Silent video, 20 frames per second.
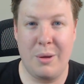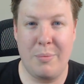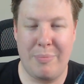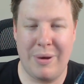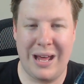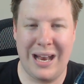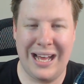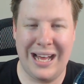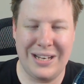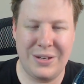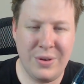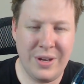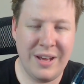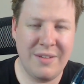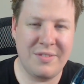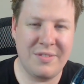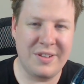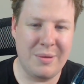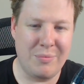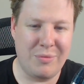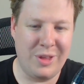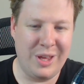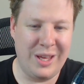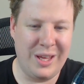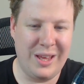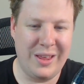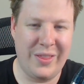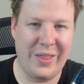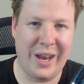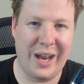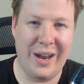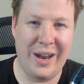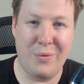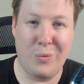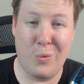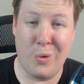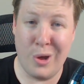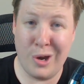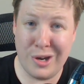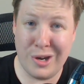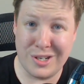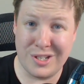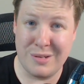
but I do have something that I've wanted